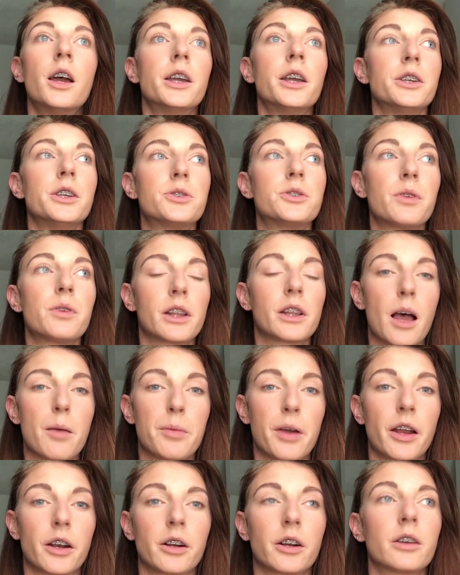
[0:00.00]
He's doing a
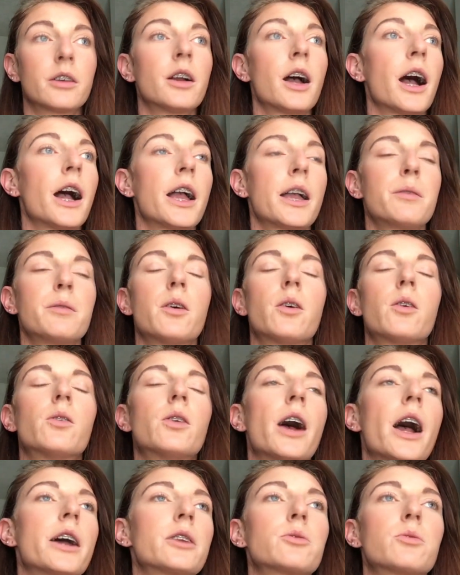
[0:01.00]
lot better. I
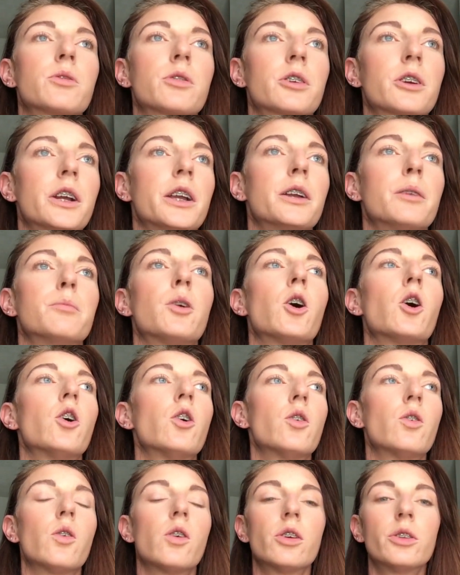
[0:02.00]
had to order him
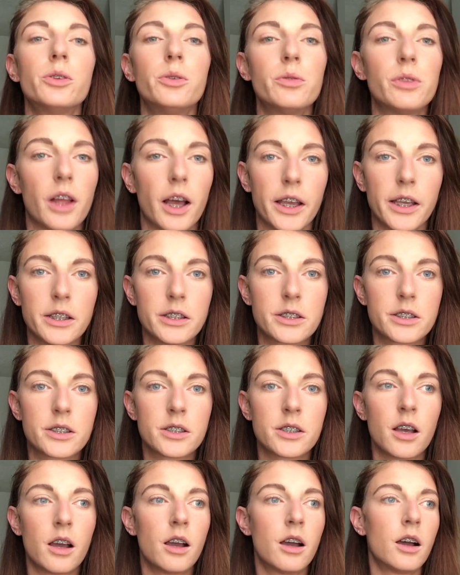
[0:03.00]
all new
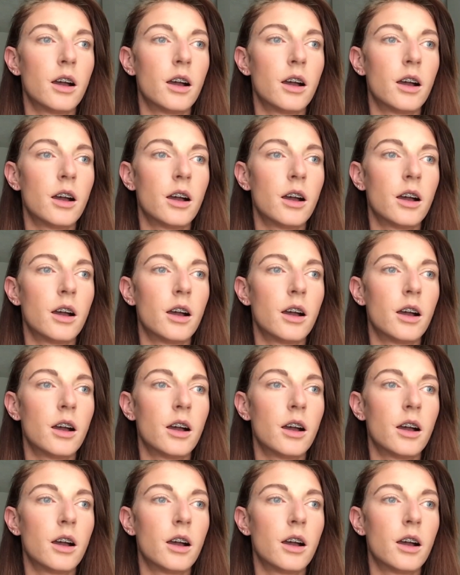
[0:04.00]
lights.